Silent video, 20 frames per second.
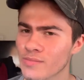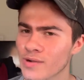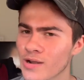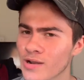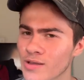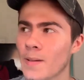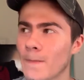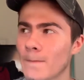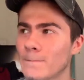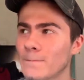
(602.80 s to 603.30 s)

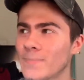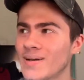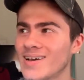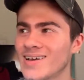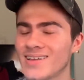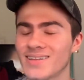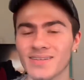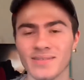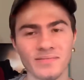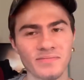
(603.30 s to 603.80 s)
about it,
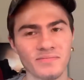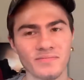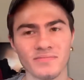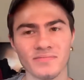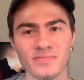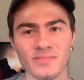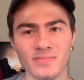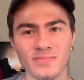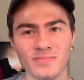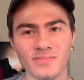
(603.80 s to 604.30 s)
but
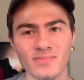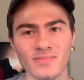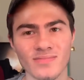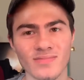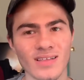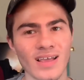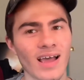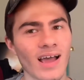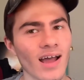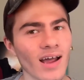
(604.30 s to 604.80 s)

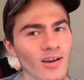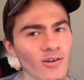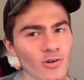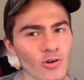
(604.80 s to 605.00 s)
I